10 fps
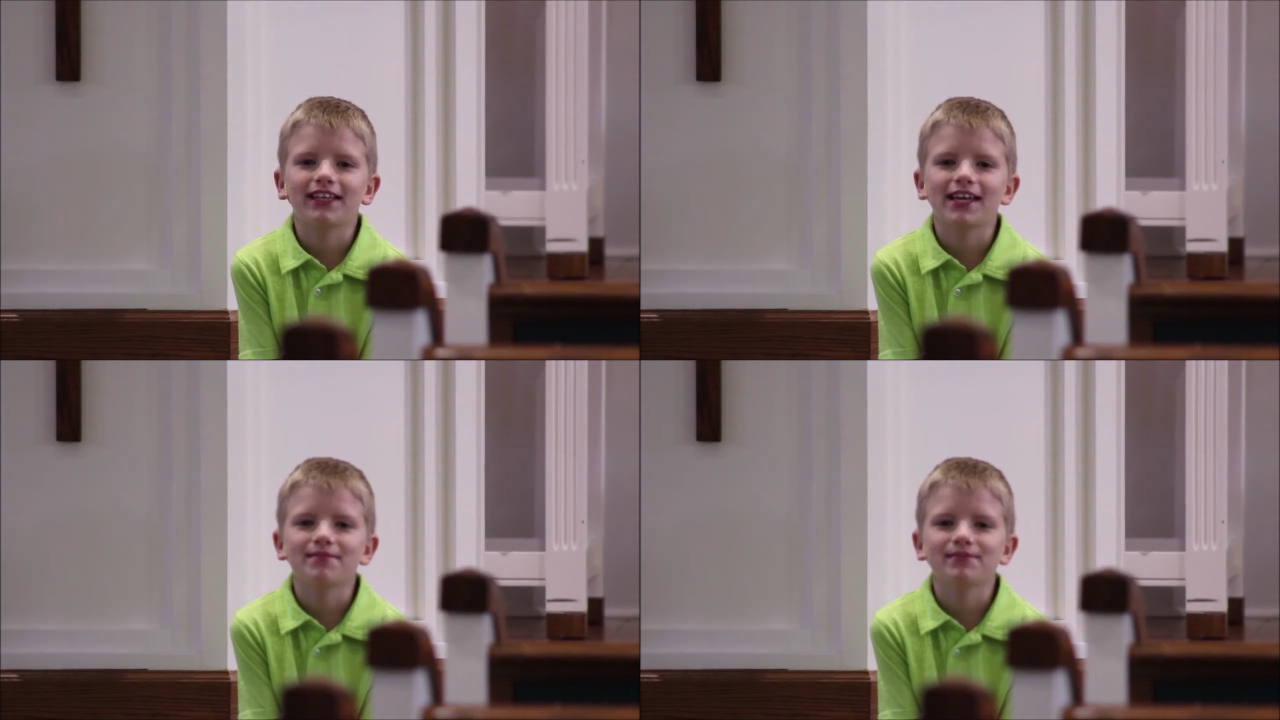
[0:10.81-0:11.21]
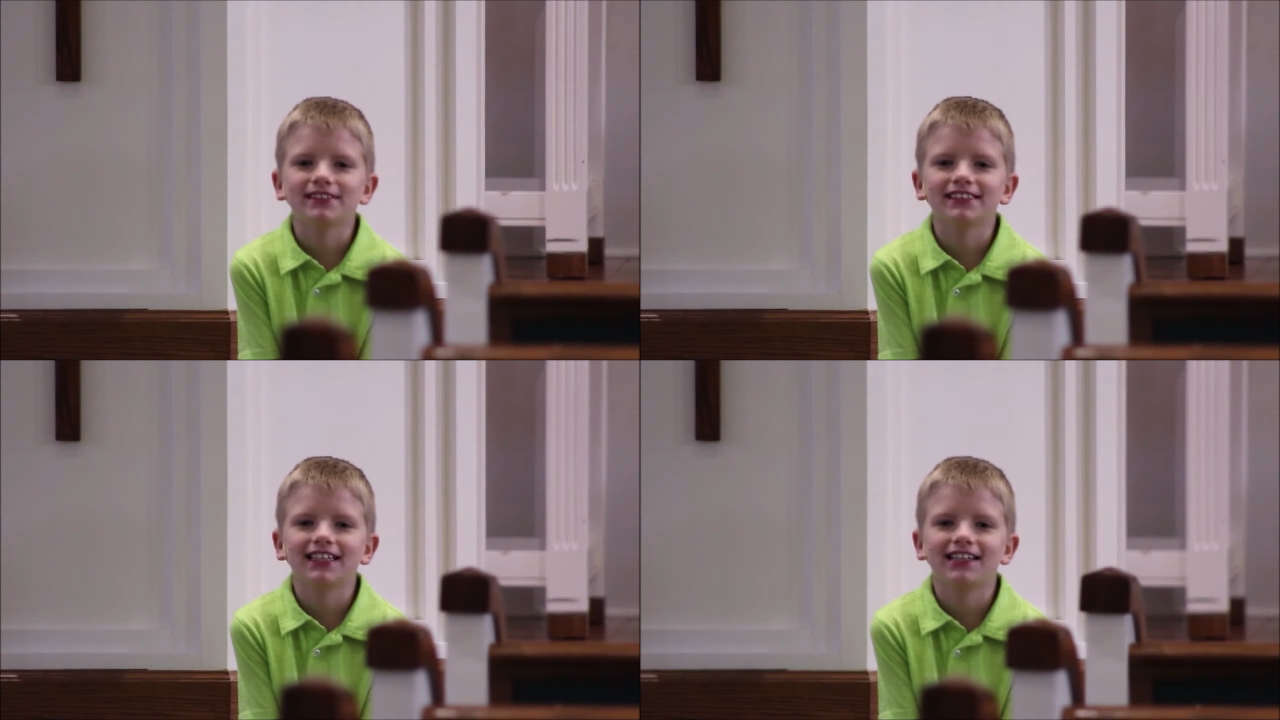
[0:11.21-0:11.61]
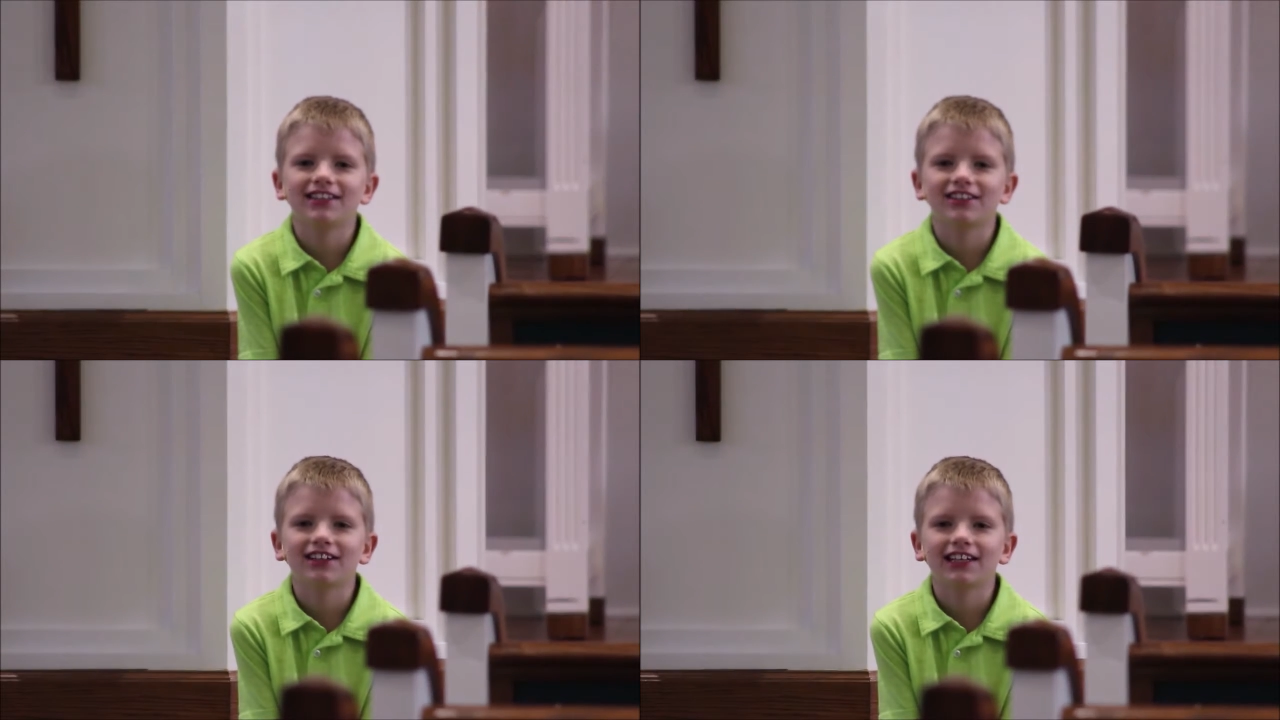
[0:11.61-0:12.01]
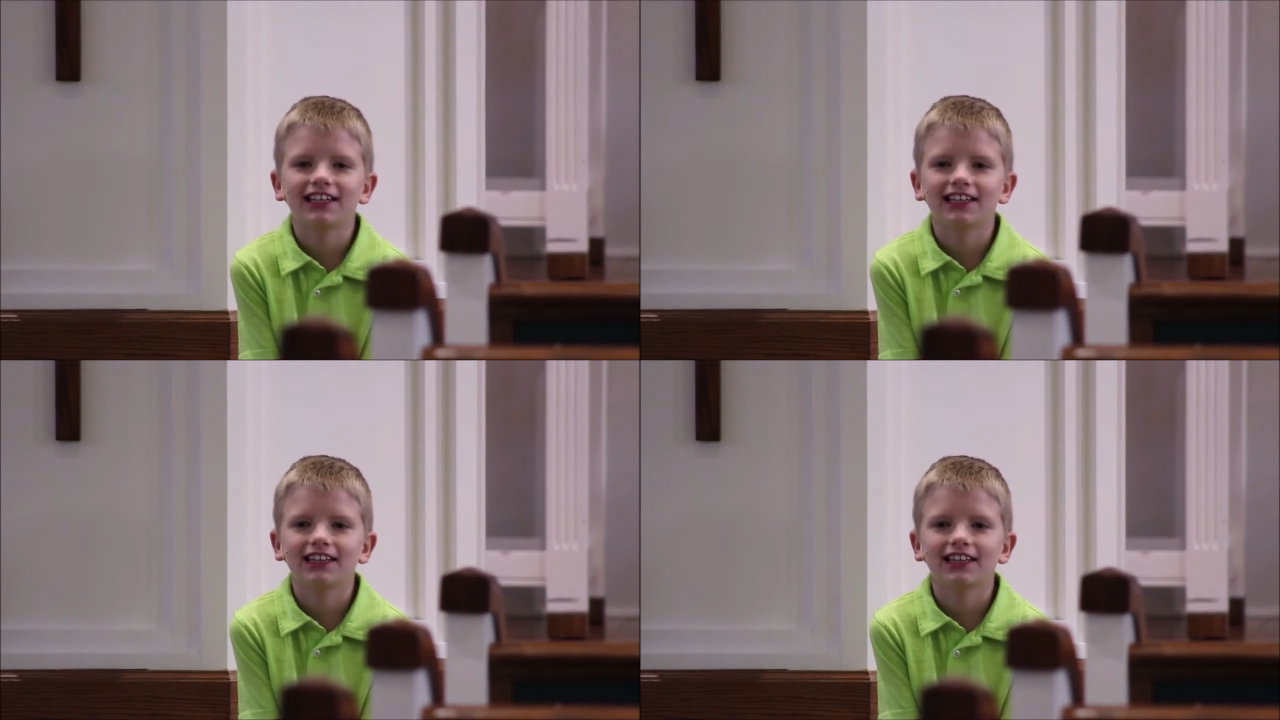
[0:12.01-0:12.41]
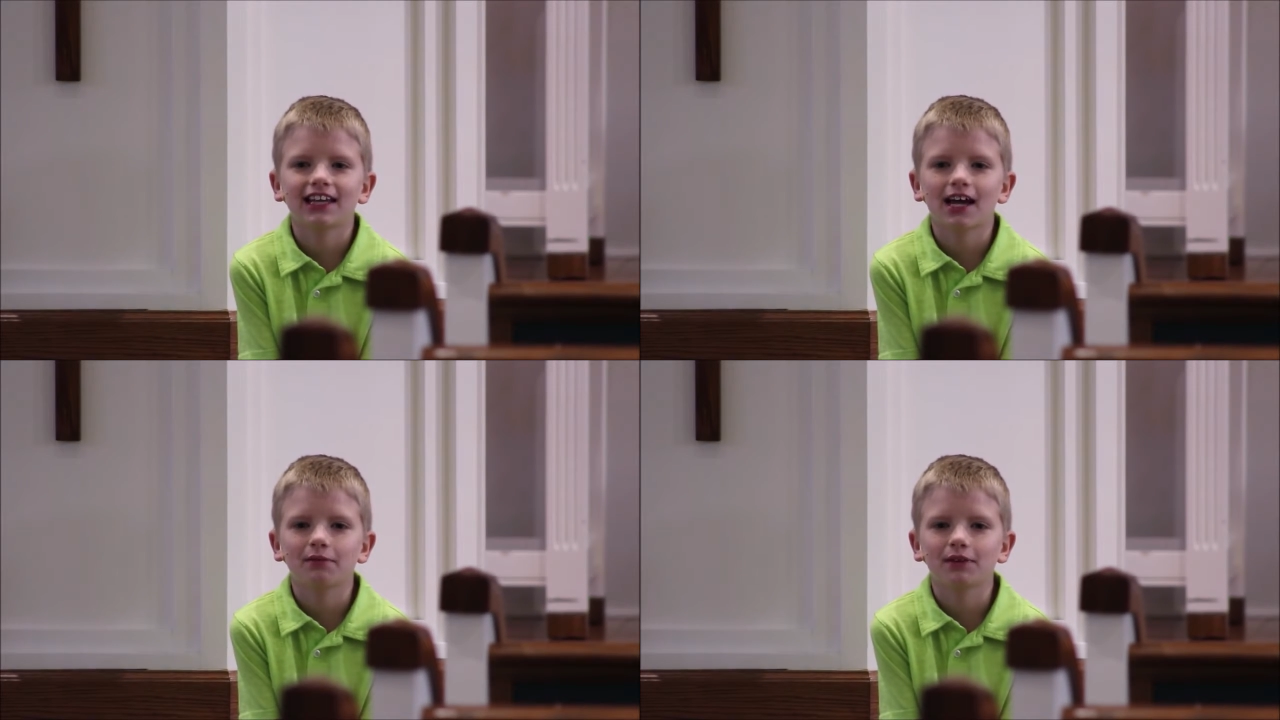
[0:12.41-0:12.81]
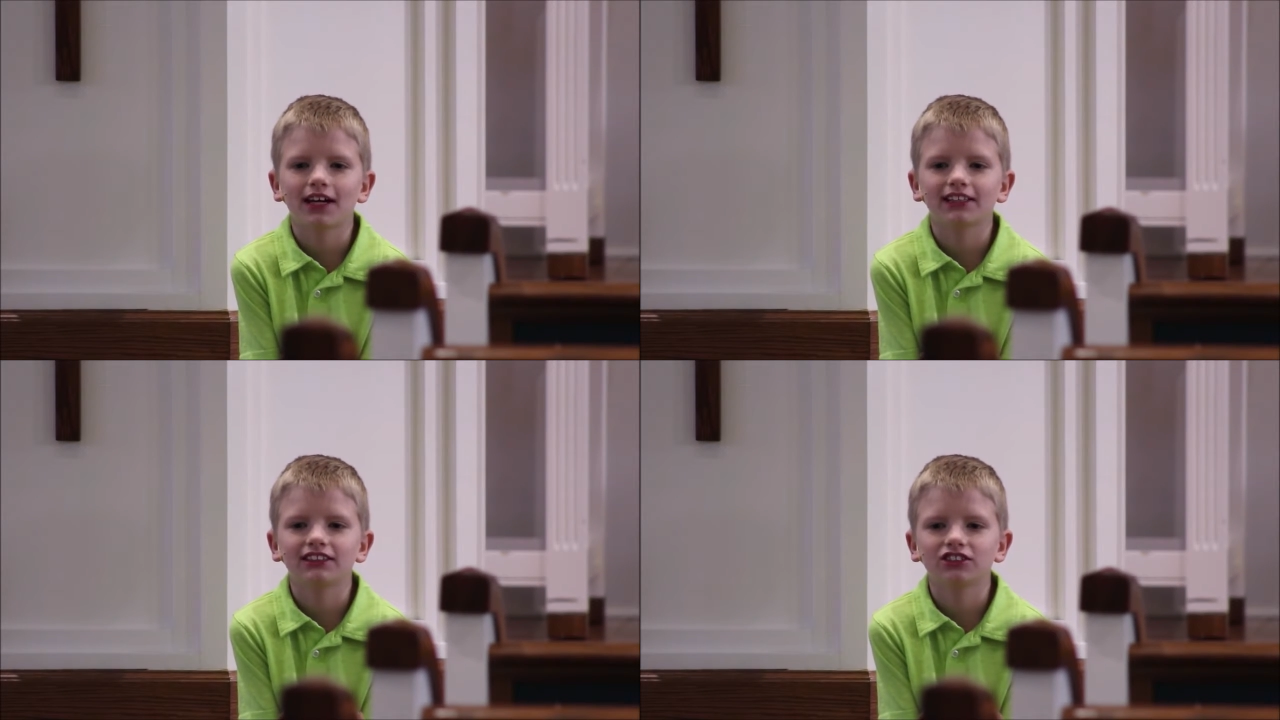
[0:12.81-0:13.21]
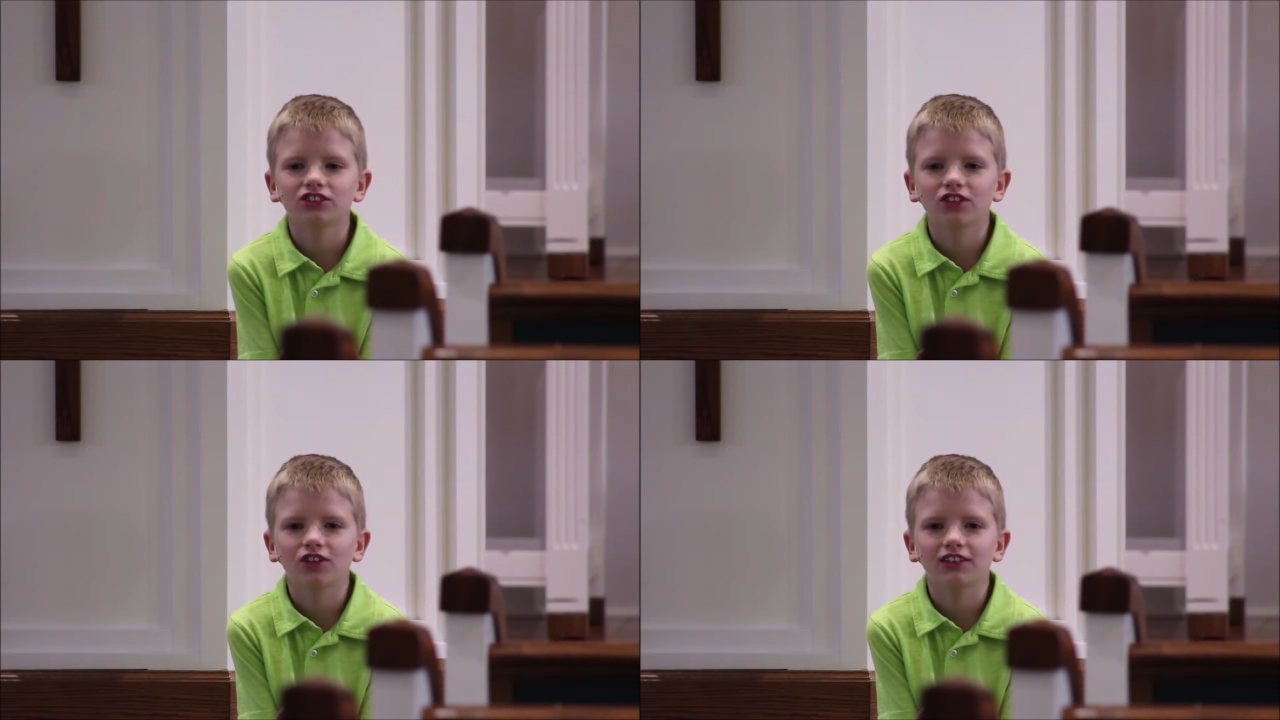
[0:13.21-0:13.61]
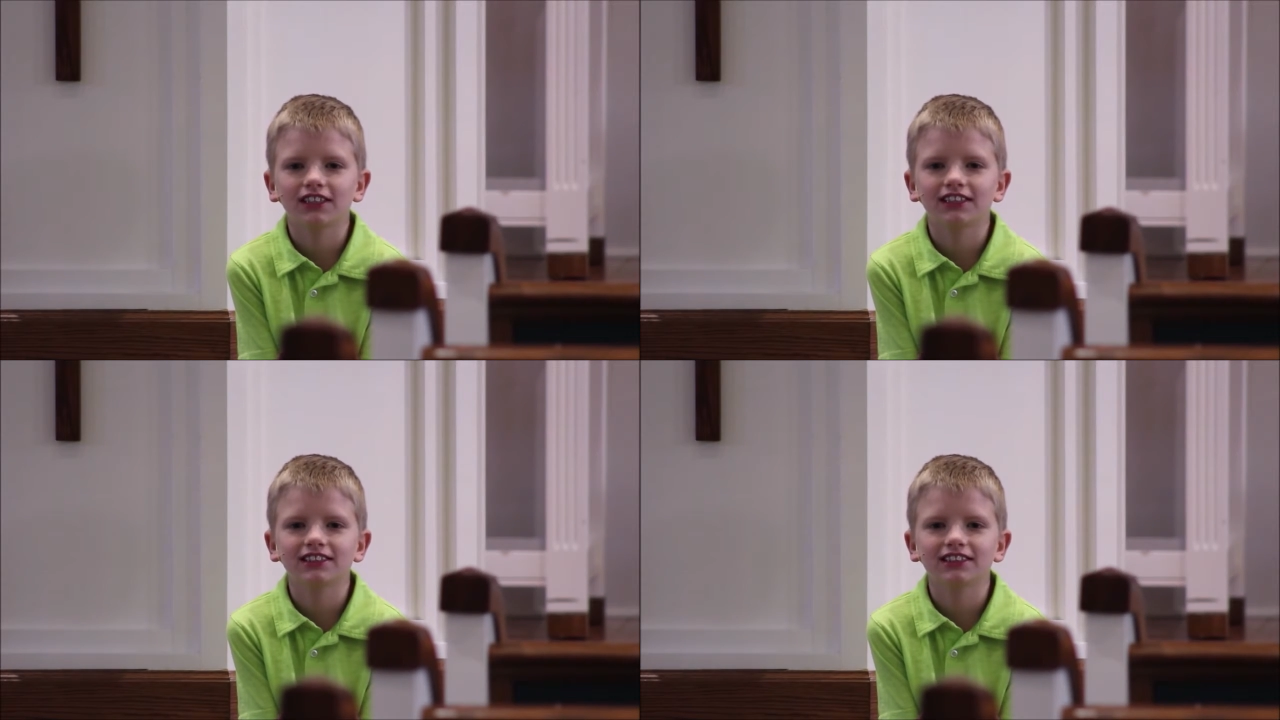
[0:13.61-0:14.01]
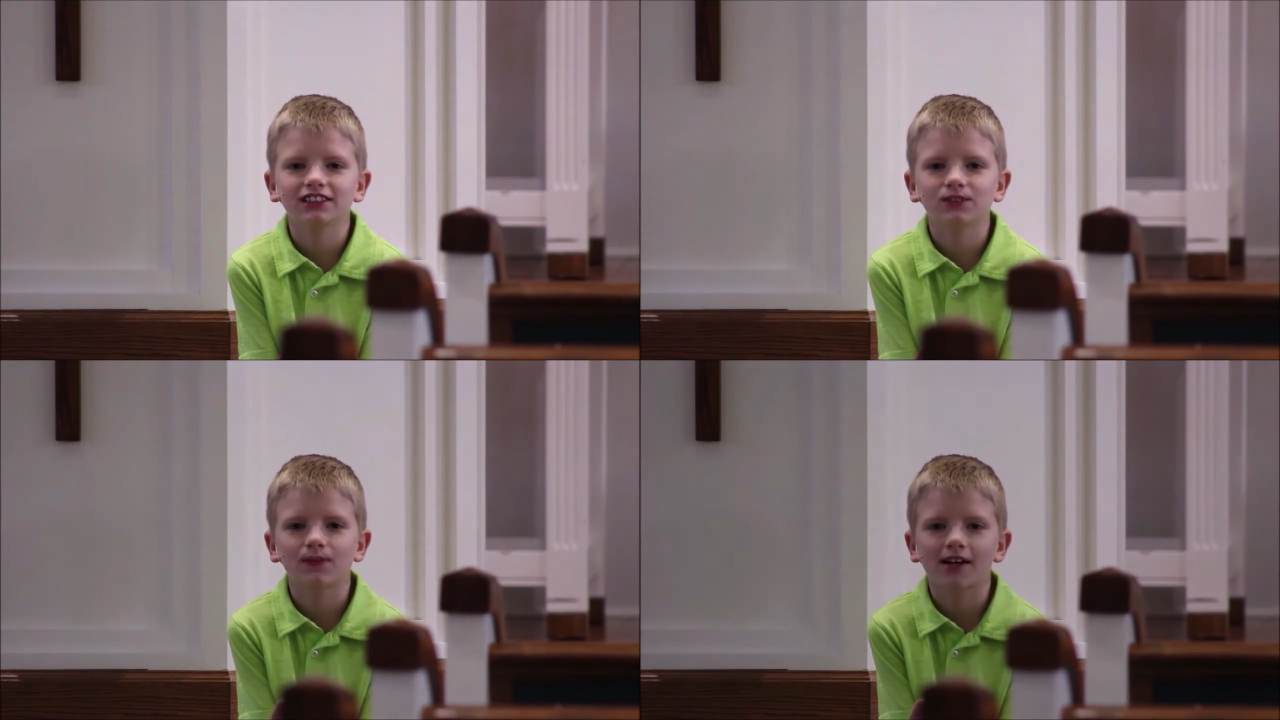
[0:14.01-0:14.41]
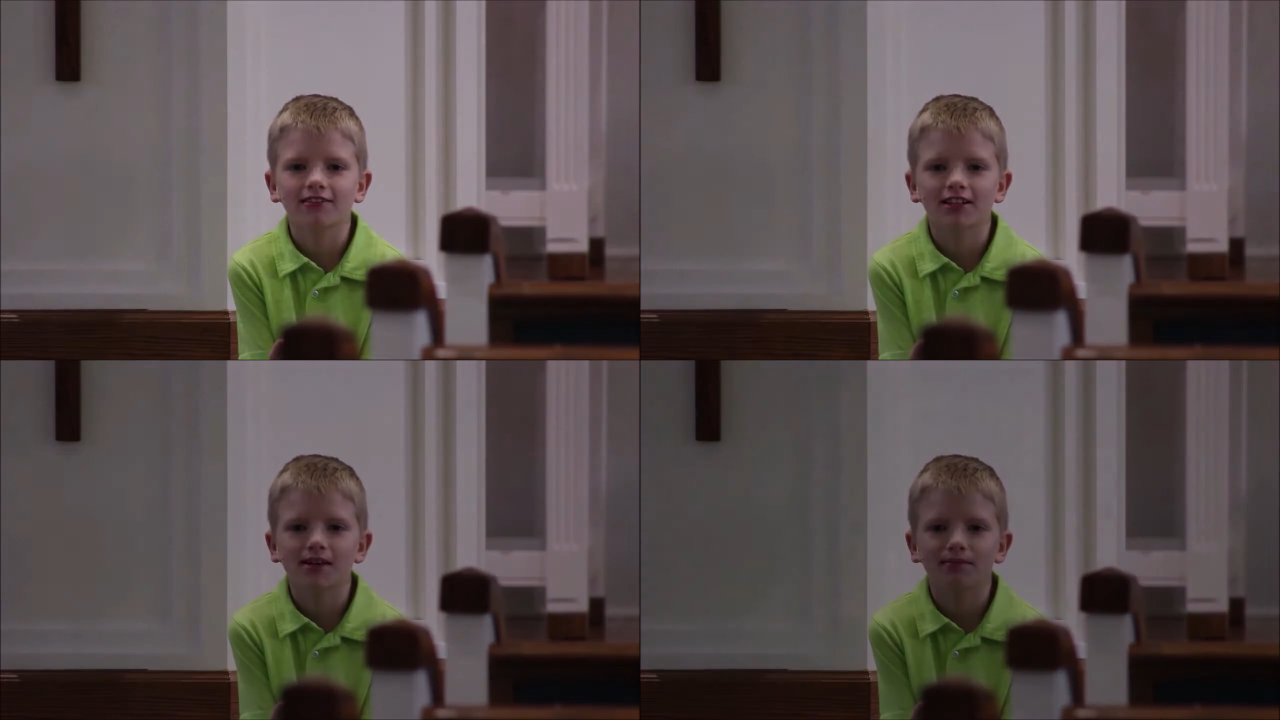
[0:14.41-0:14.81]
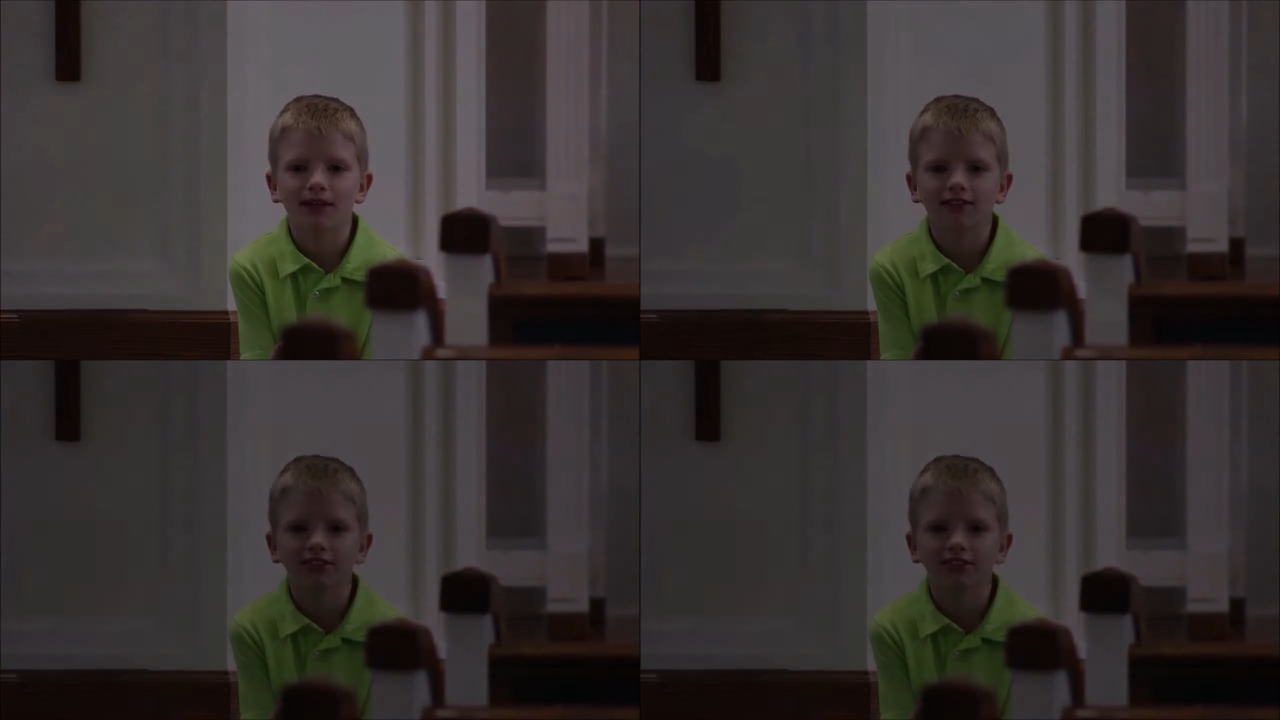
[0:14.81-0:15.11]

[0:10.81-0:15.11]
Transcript: my name is Tanner, and I'm nine years old, and this is why I'm getting